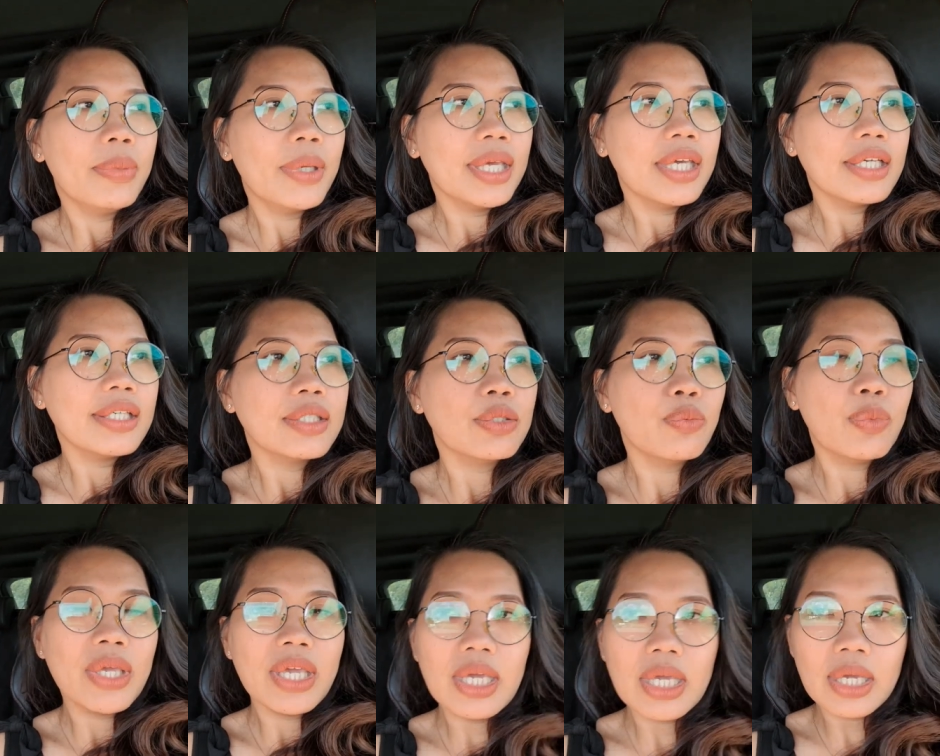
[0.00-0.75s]

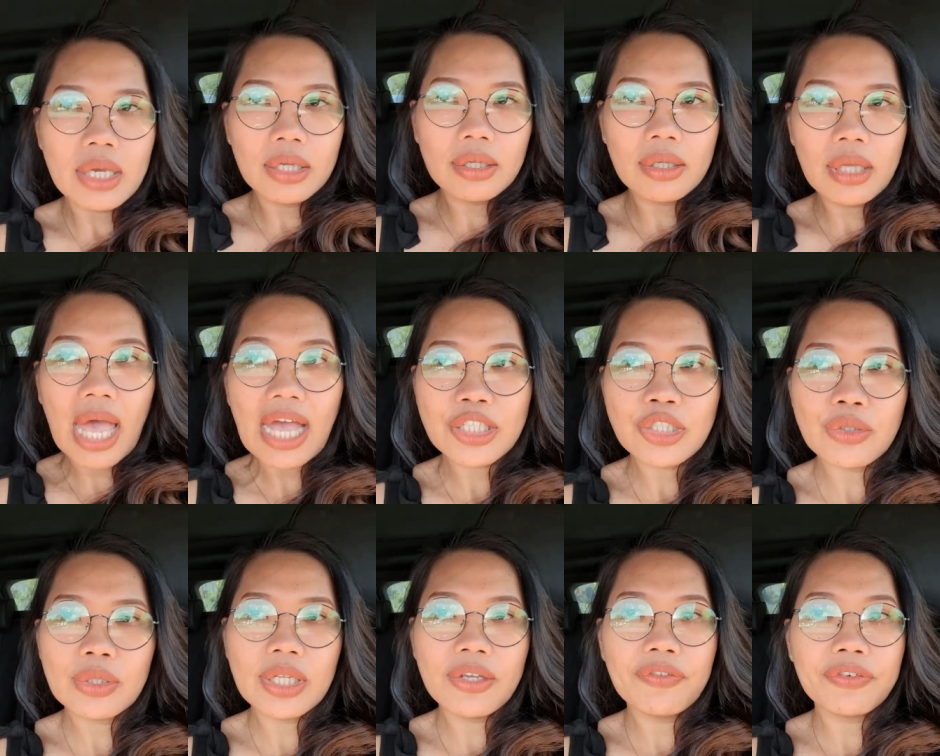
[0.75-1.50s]
because we
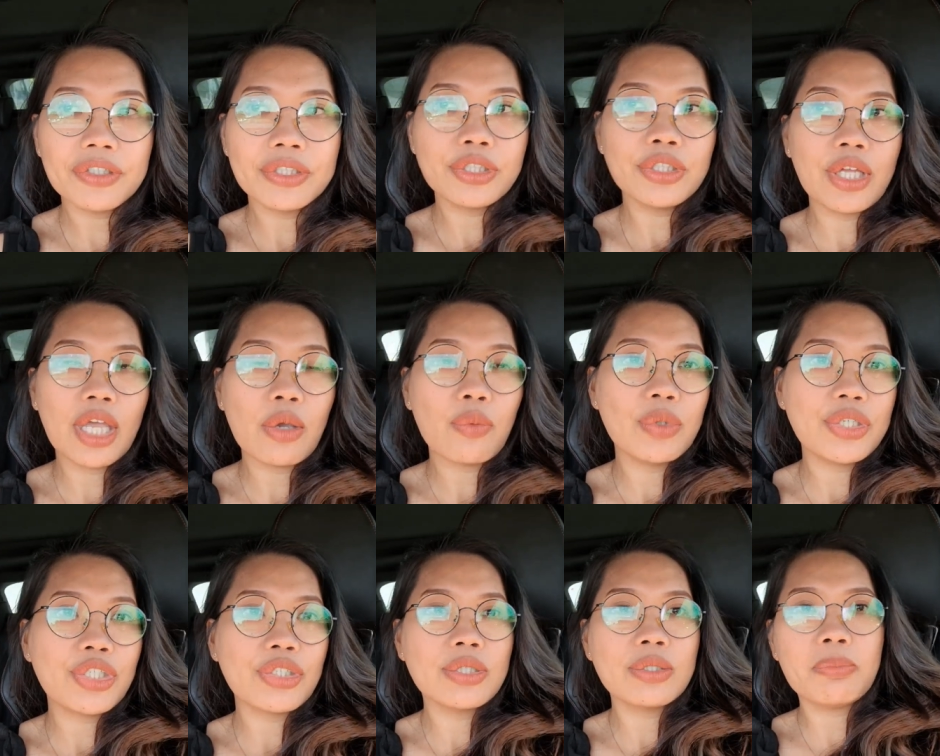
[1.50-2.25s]
actually for
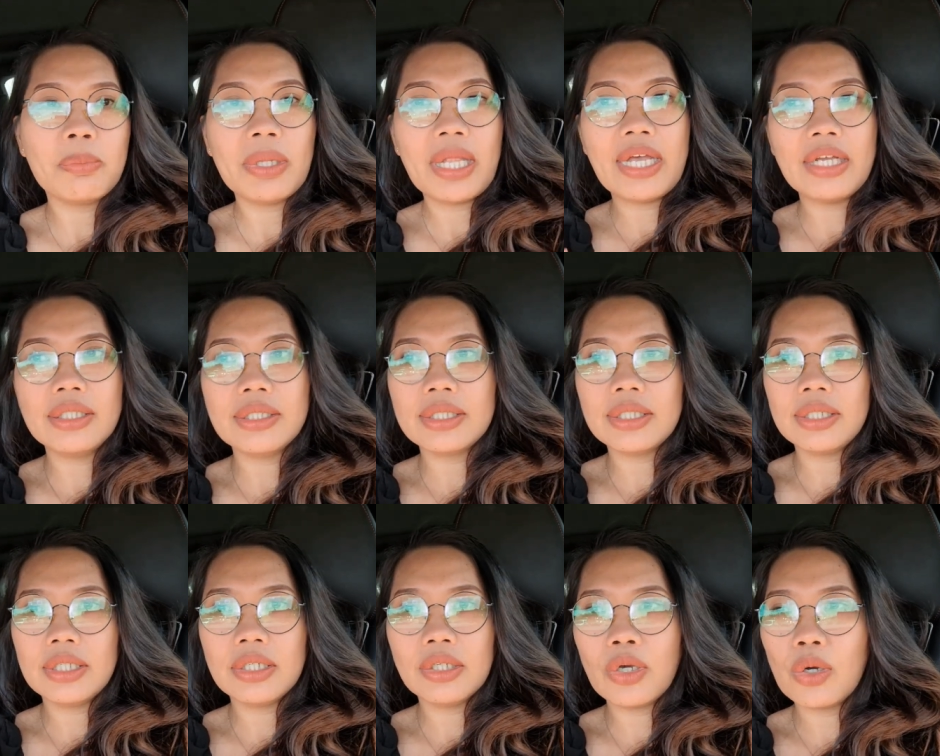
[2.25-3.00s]
today we just plan
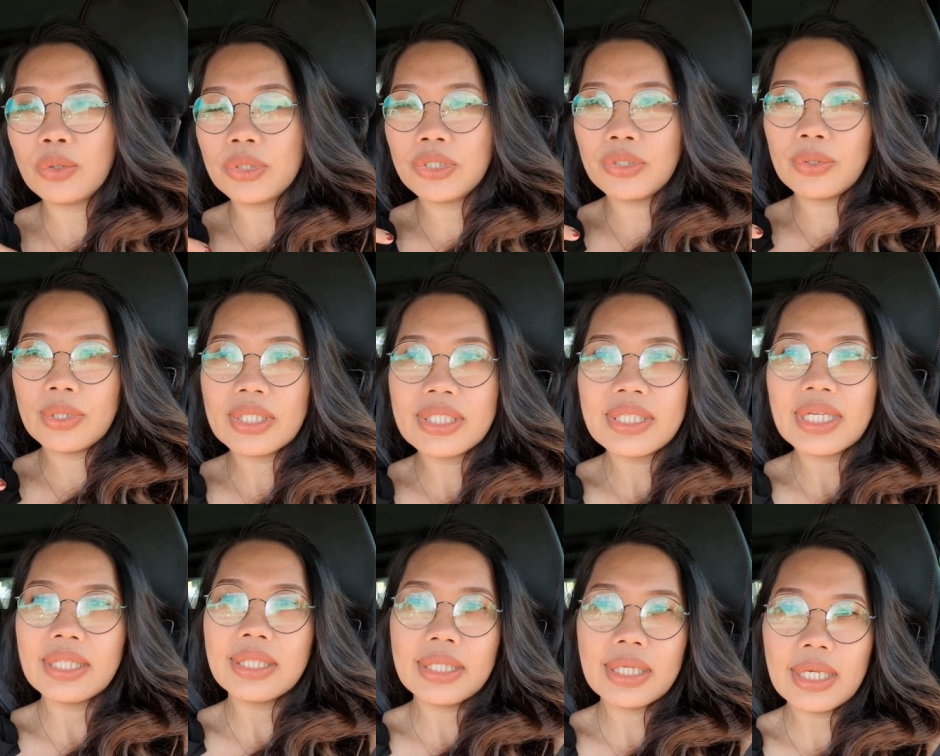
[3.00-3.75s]
to go to the
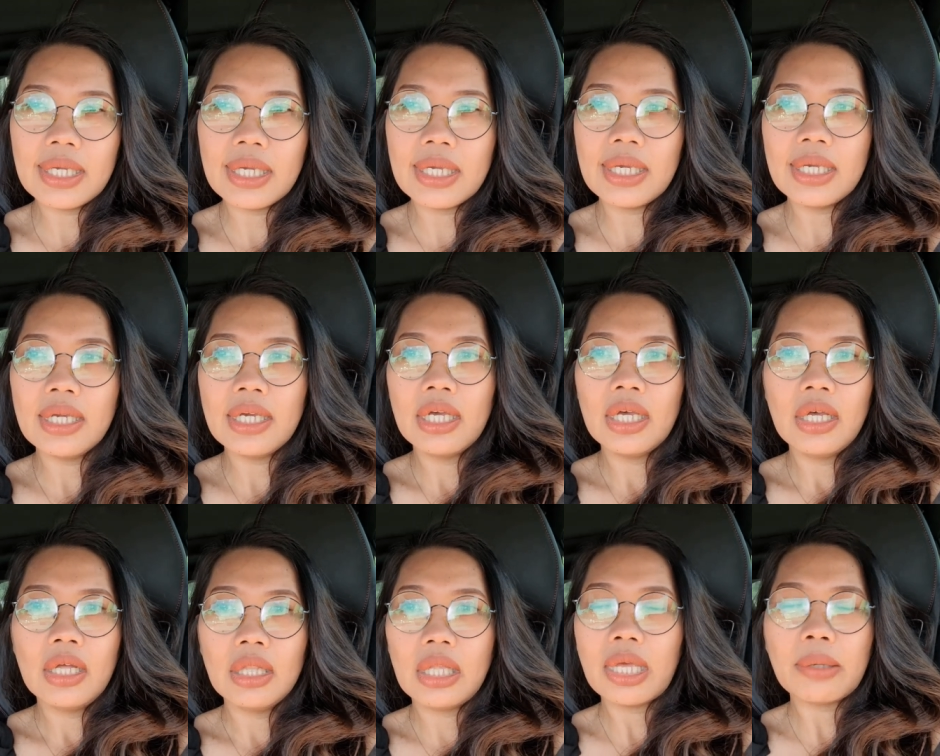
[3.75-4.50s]
city
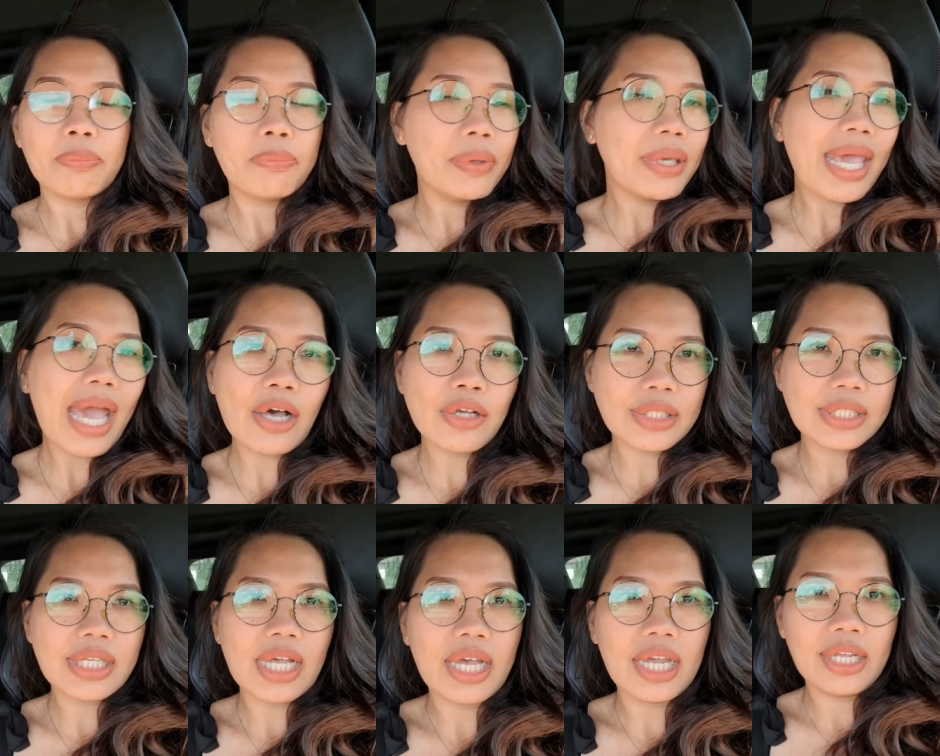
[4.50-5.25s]
like be
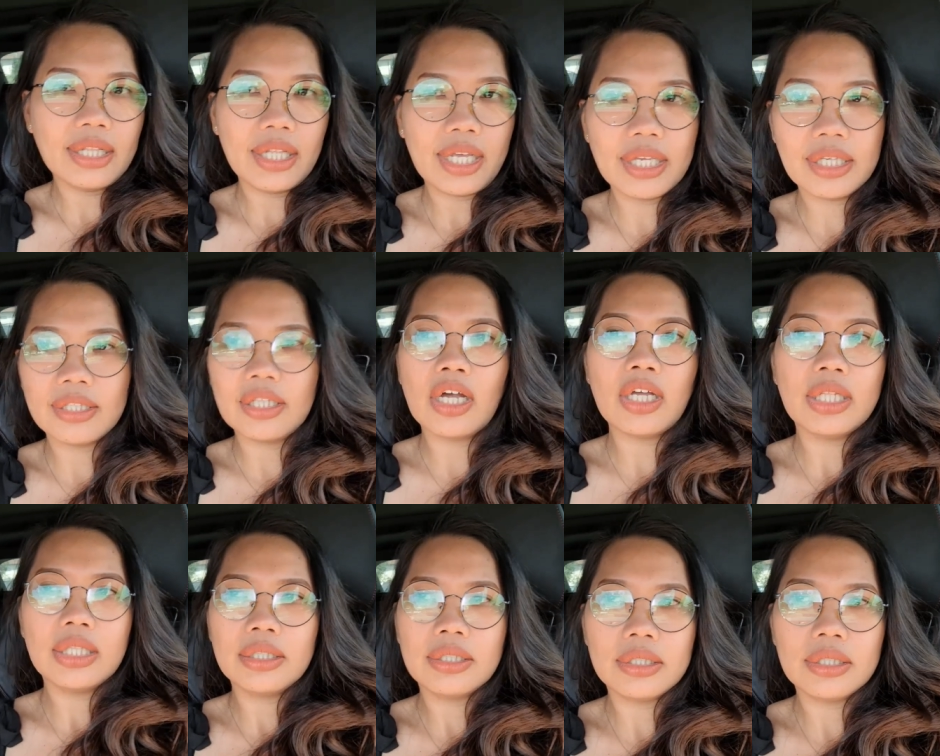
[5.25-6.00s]
outside like
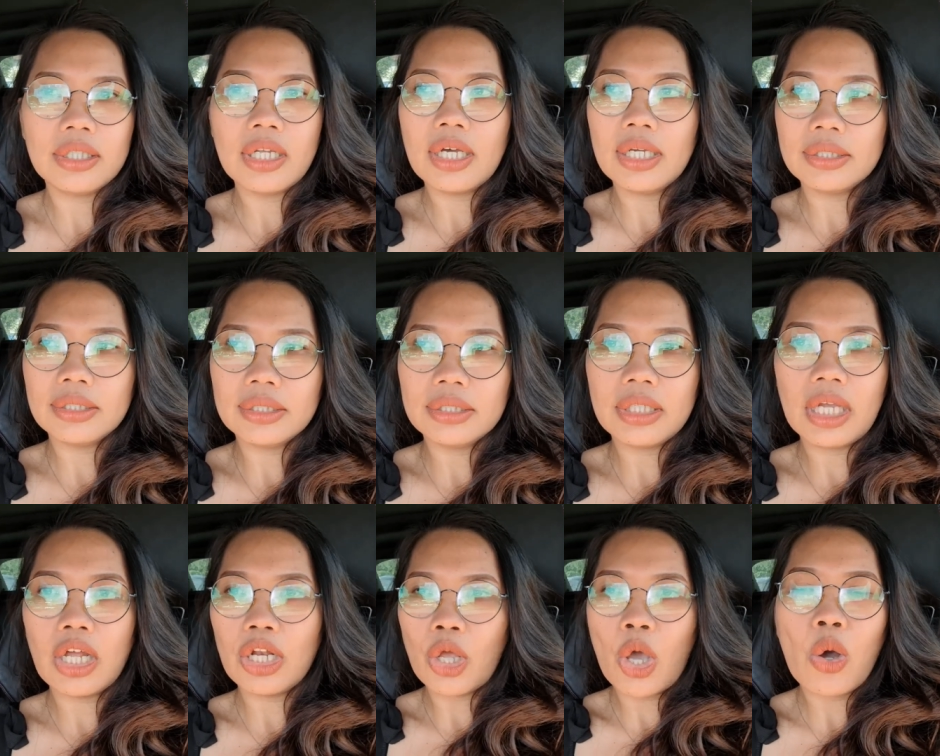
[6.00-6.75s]
not not
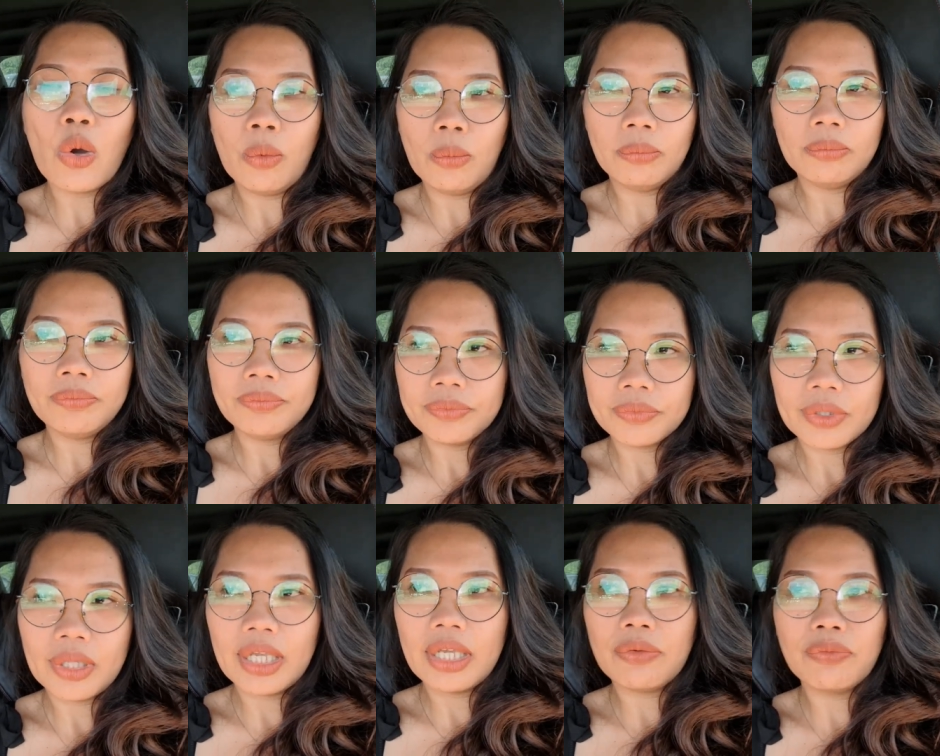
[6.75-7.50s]
at home
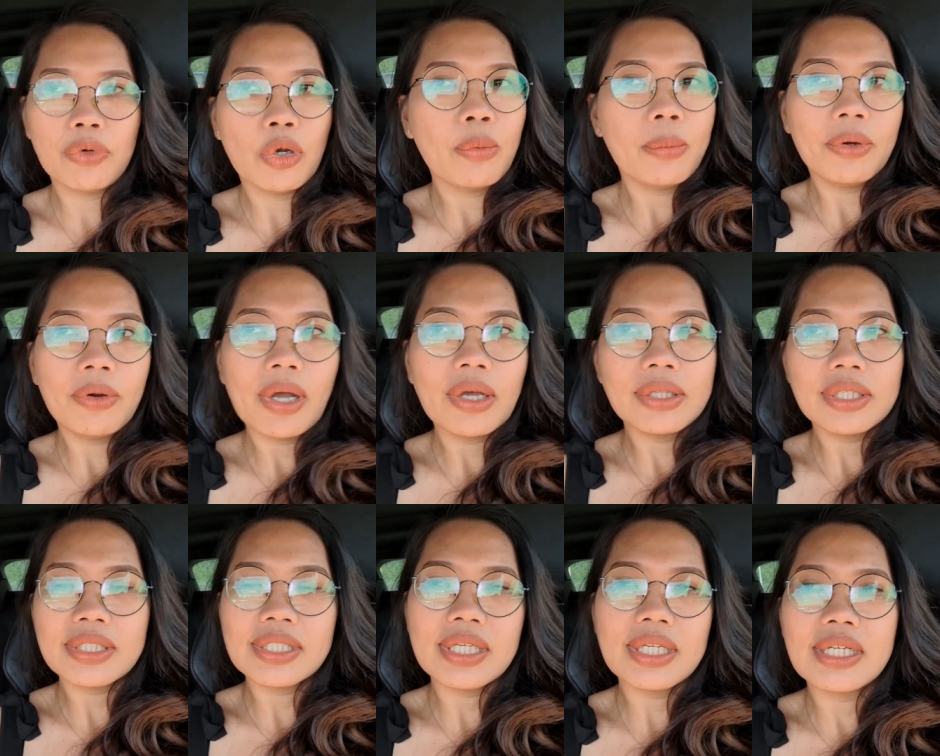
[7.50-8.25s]
like roam
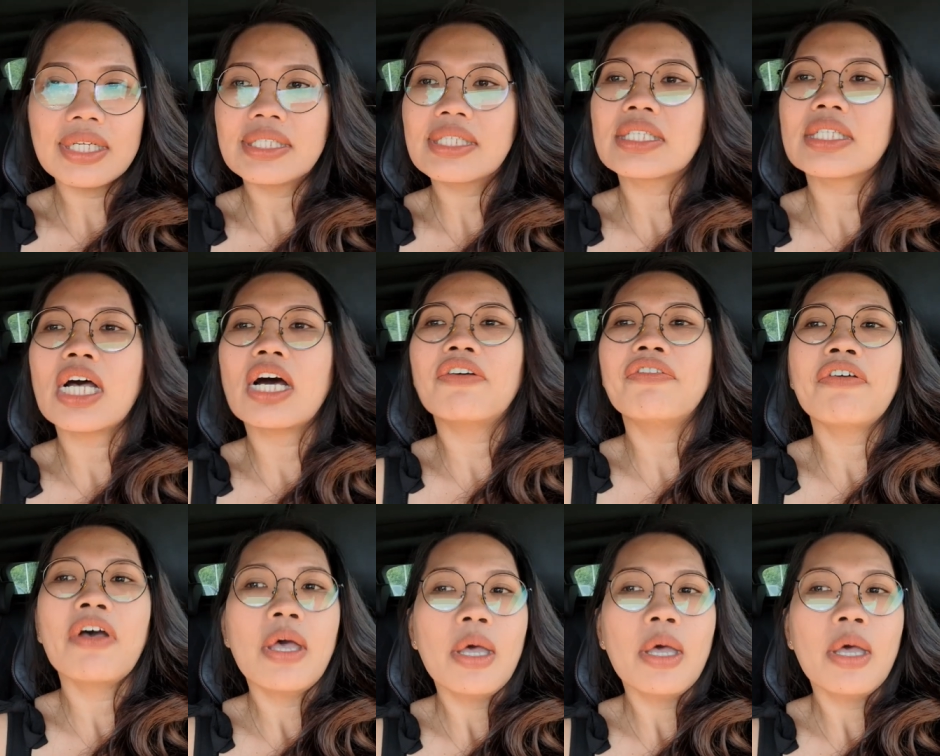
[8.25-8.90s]
around the city and stuff